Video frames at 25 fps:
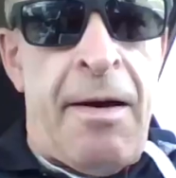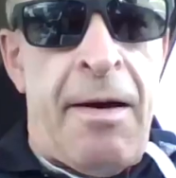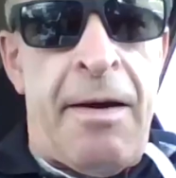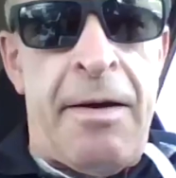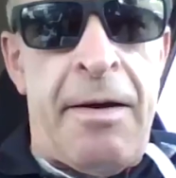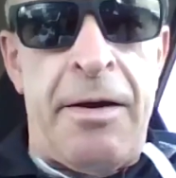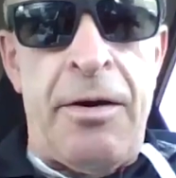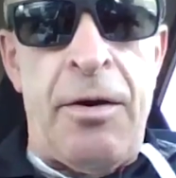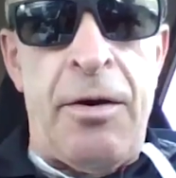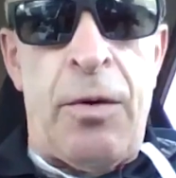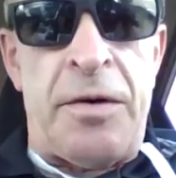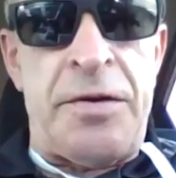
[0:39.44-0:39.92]
how
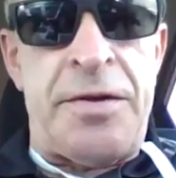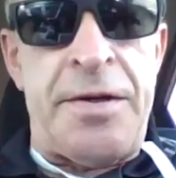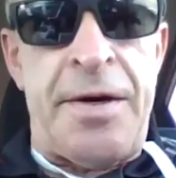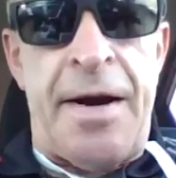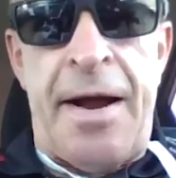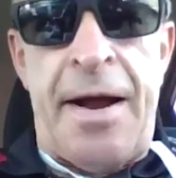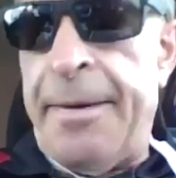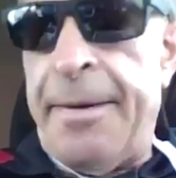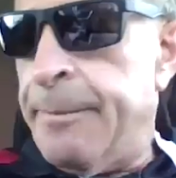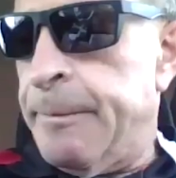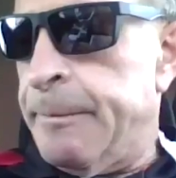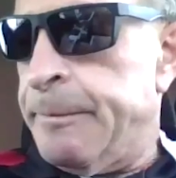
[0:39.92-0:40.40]
you doing
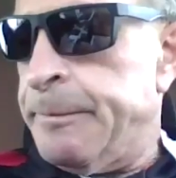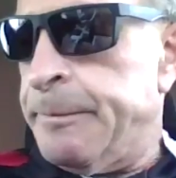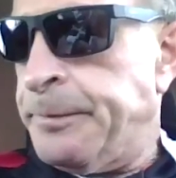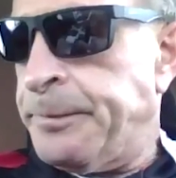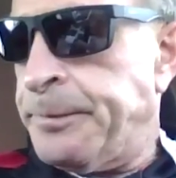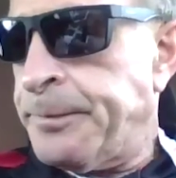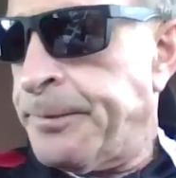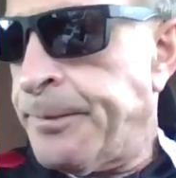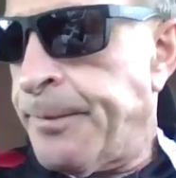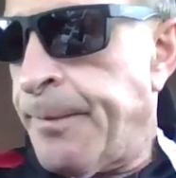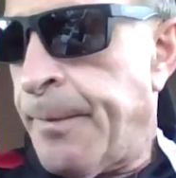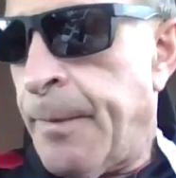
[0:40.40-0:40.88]
today?
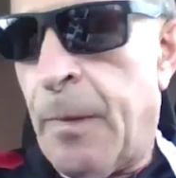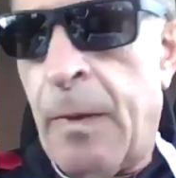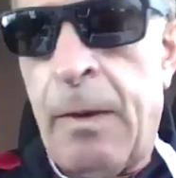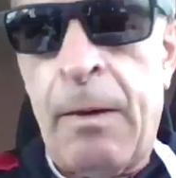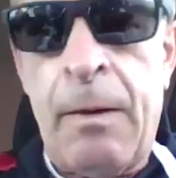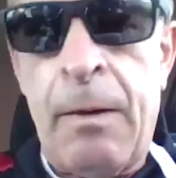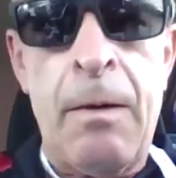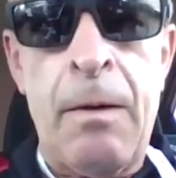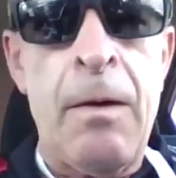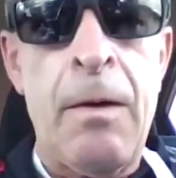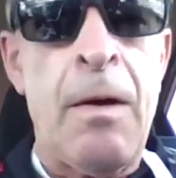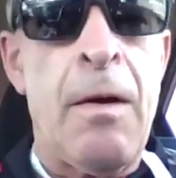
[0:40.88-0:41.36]
Doing
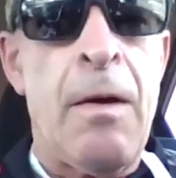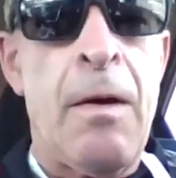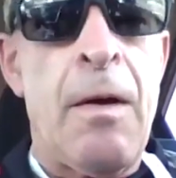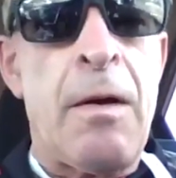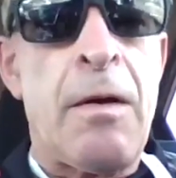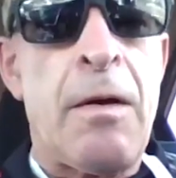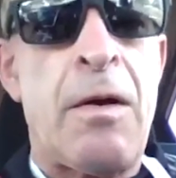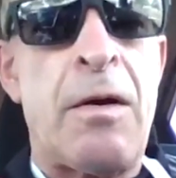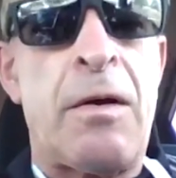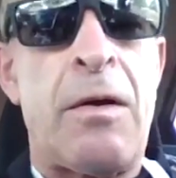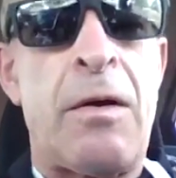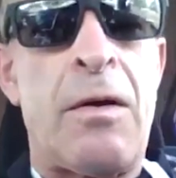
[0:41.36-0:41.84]
good,
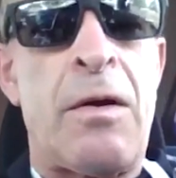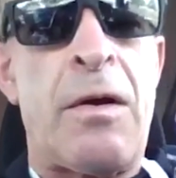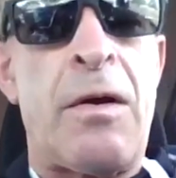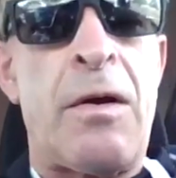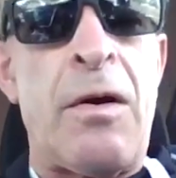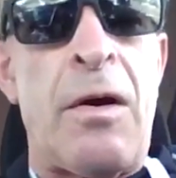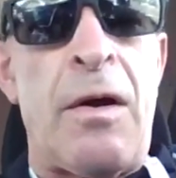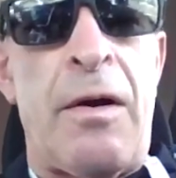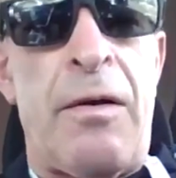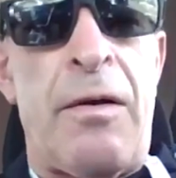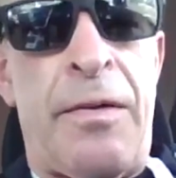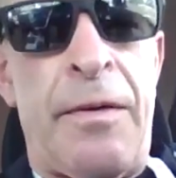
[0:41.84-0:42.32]
blessed.
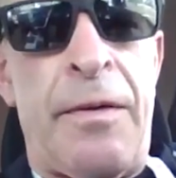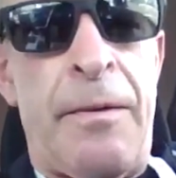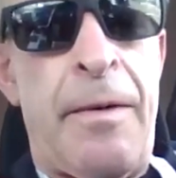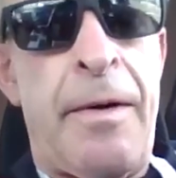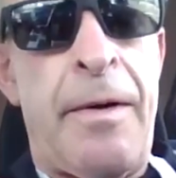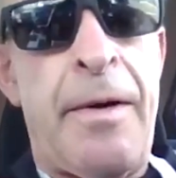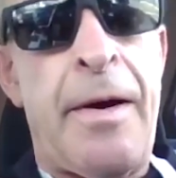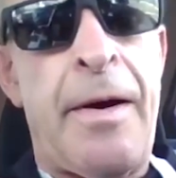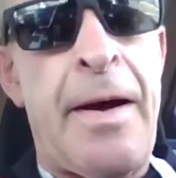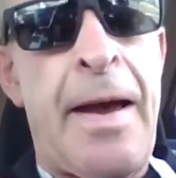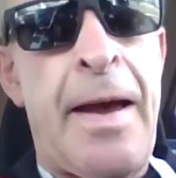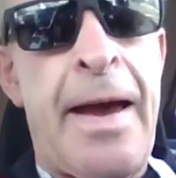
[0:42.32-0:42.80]
Good.
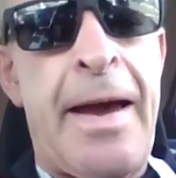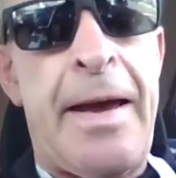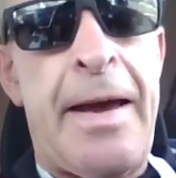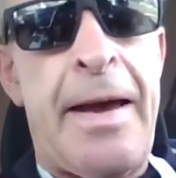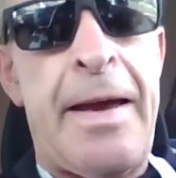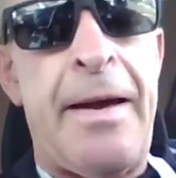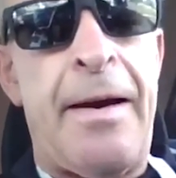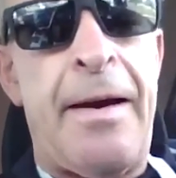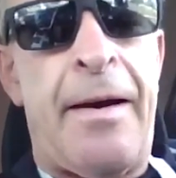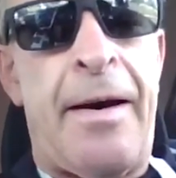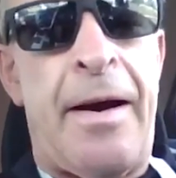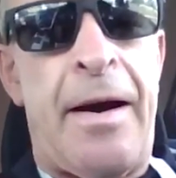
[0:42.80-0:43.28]
Uh,
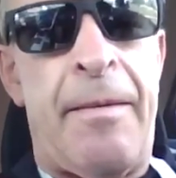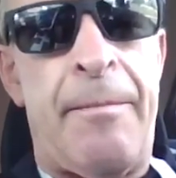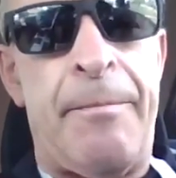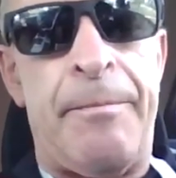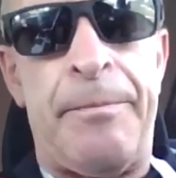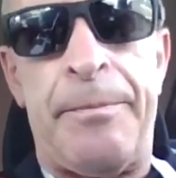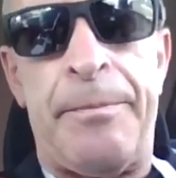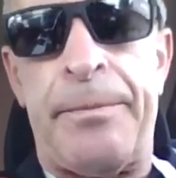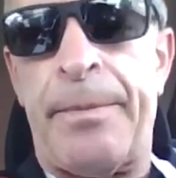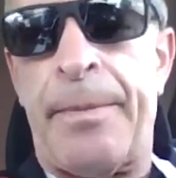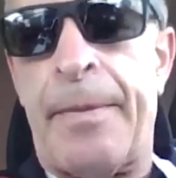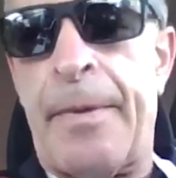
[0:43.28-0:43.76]
hey,
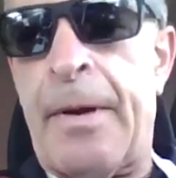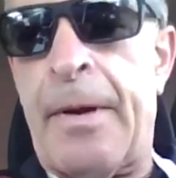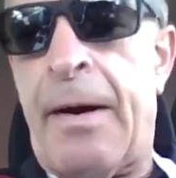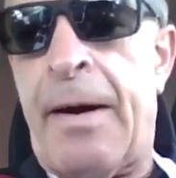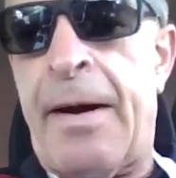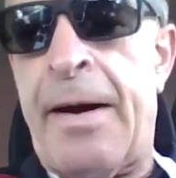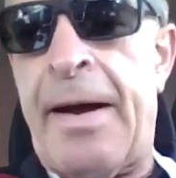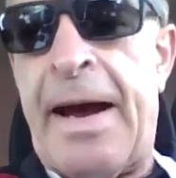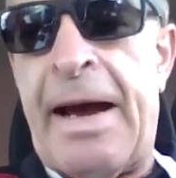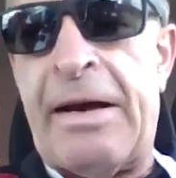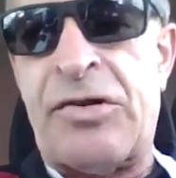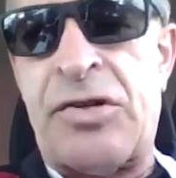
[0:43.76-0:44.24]
um,
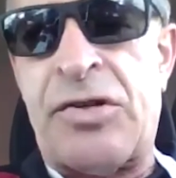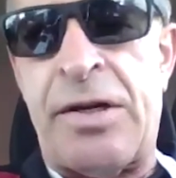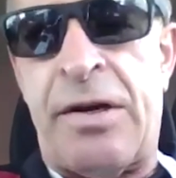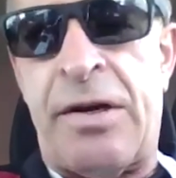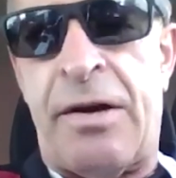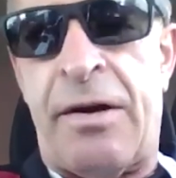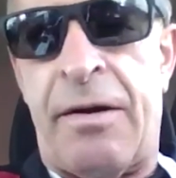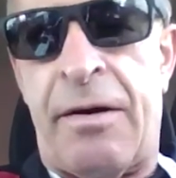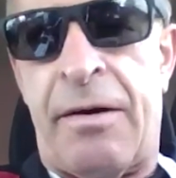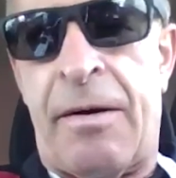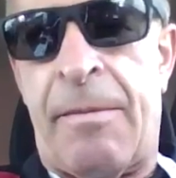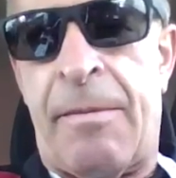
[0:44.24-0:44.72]
I asked
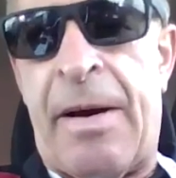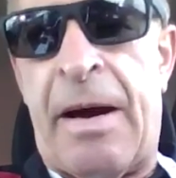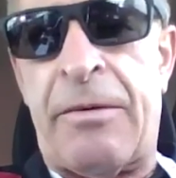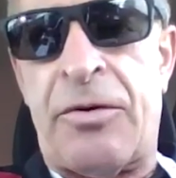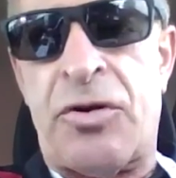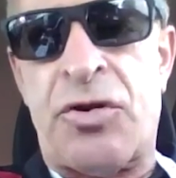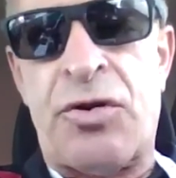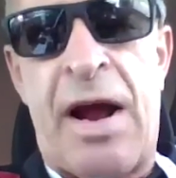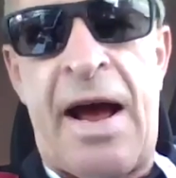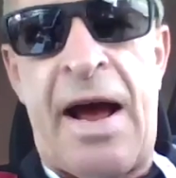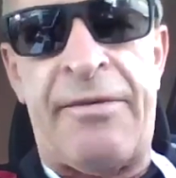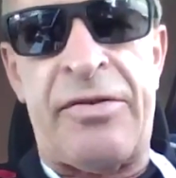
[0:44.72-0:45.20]
you
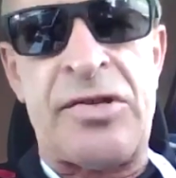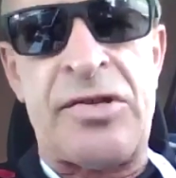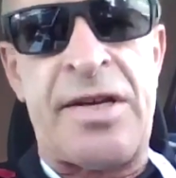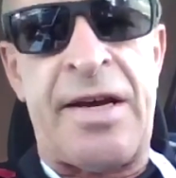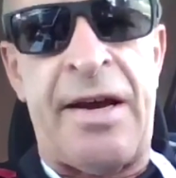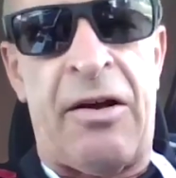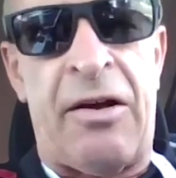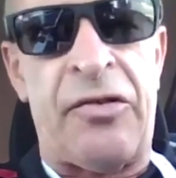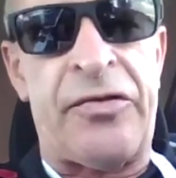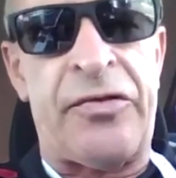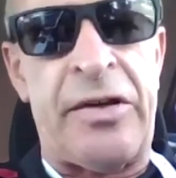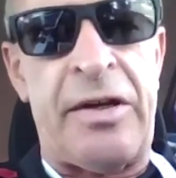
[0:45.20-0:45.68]
about Travis
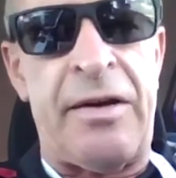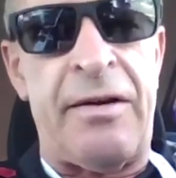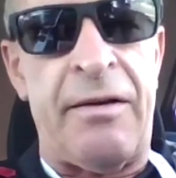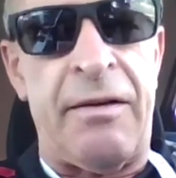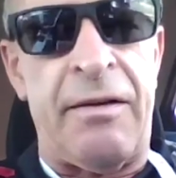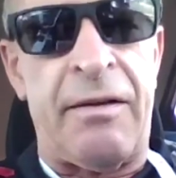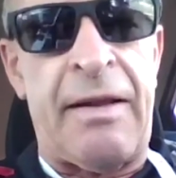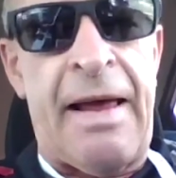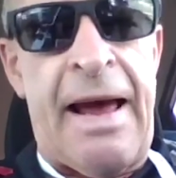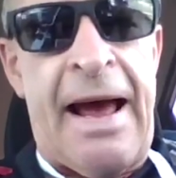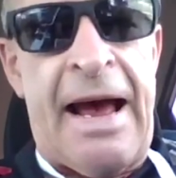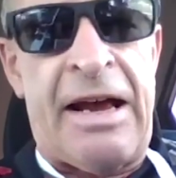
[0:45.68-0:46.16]
Kelce
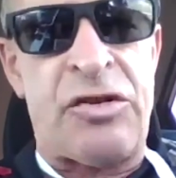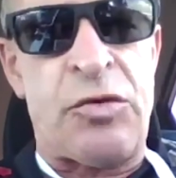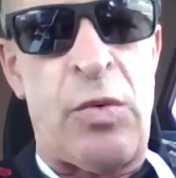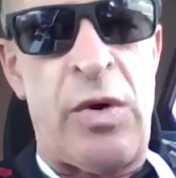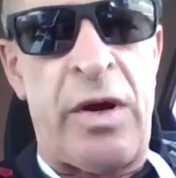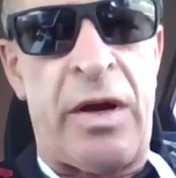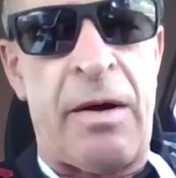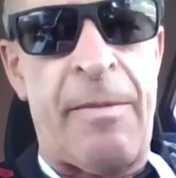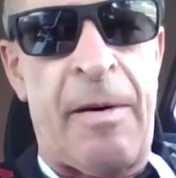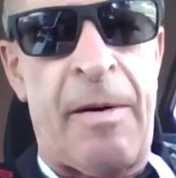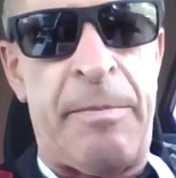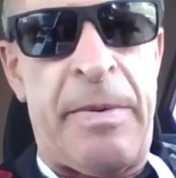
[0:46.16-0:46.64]
last
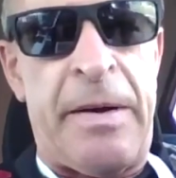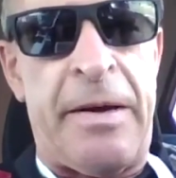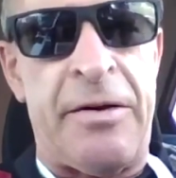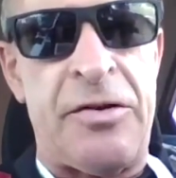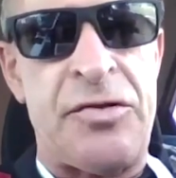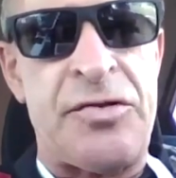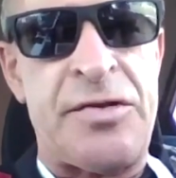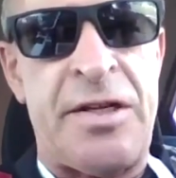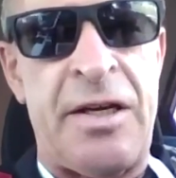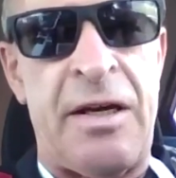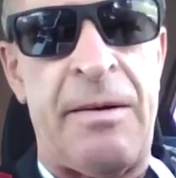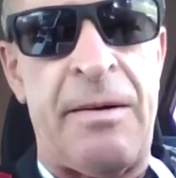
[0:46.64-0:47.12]
week about being
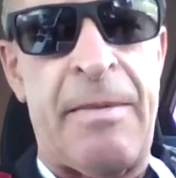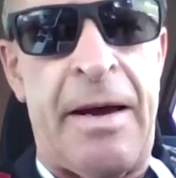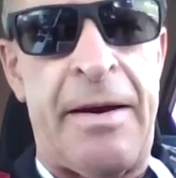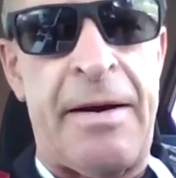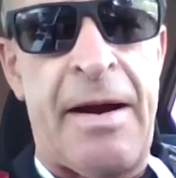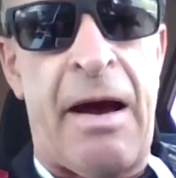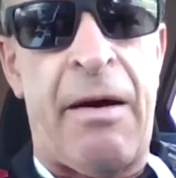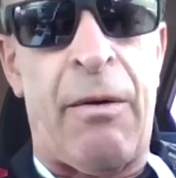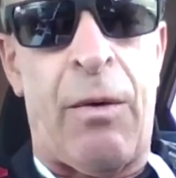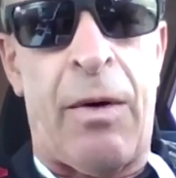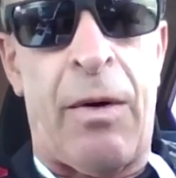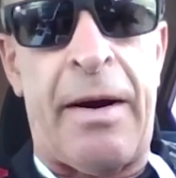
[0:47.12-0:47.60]
his teammate.
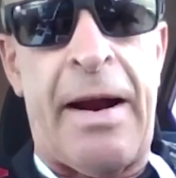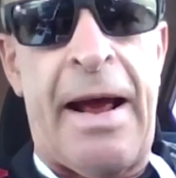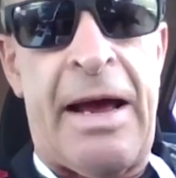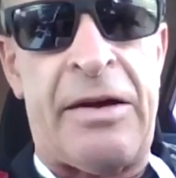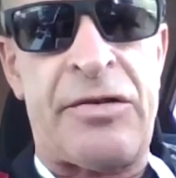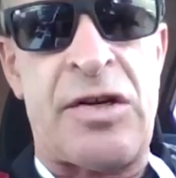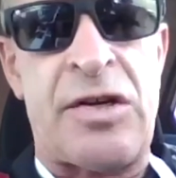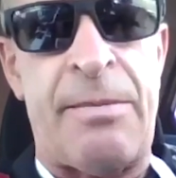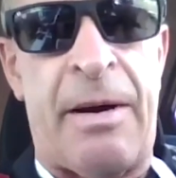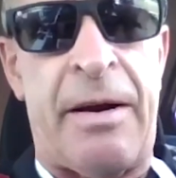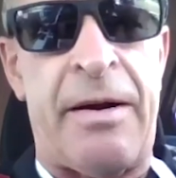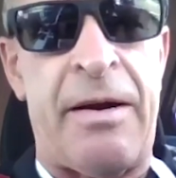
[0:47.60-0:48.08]
Now I want to
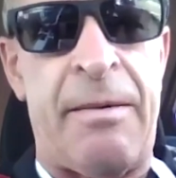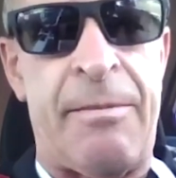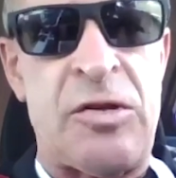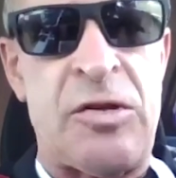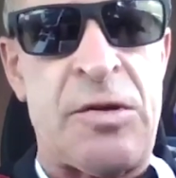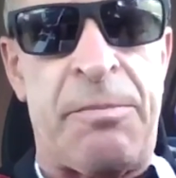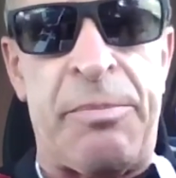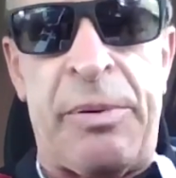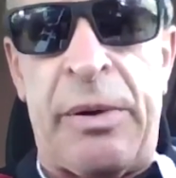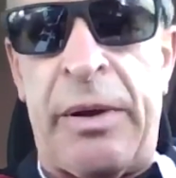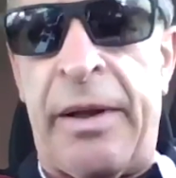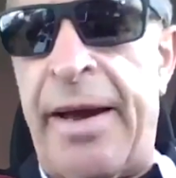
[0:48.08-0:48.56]
ask you about him as
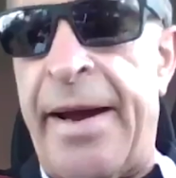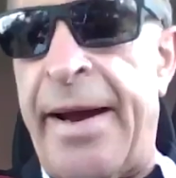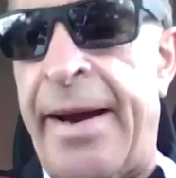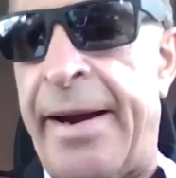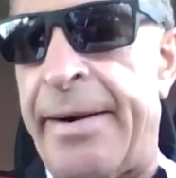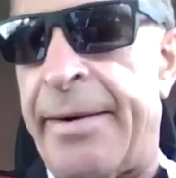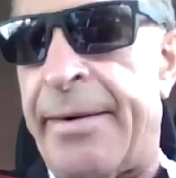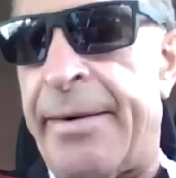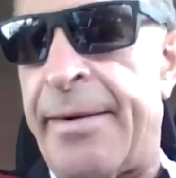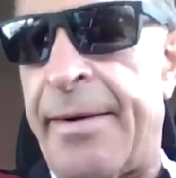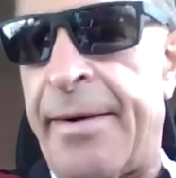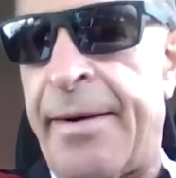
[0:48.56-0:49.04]
a
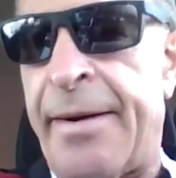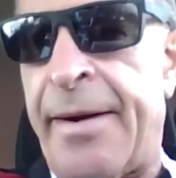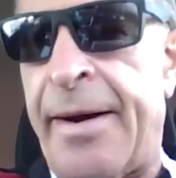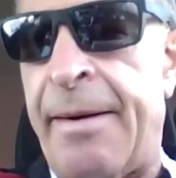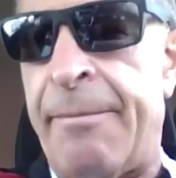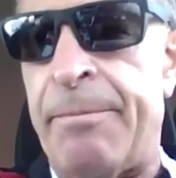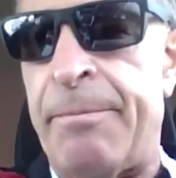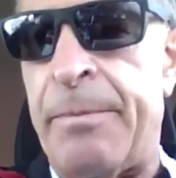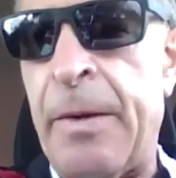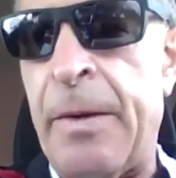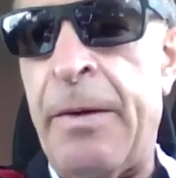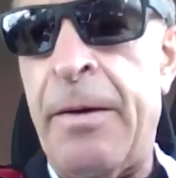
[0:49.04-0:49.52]
player.
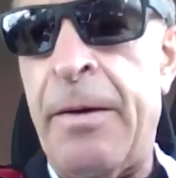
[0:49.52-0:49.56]
Um,